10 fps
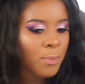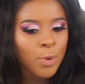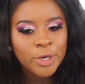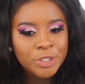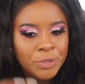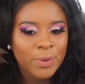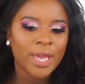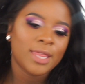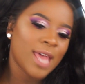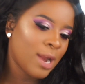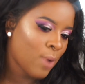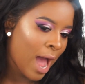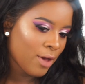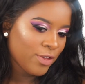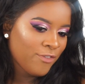more dewy than
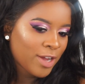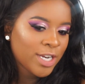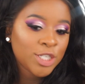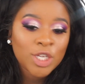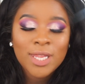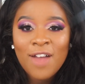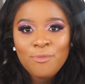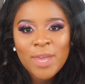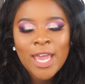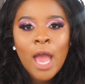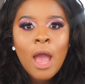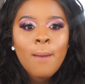how the foundation left me,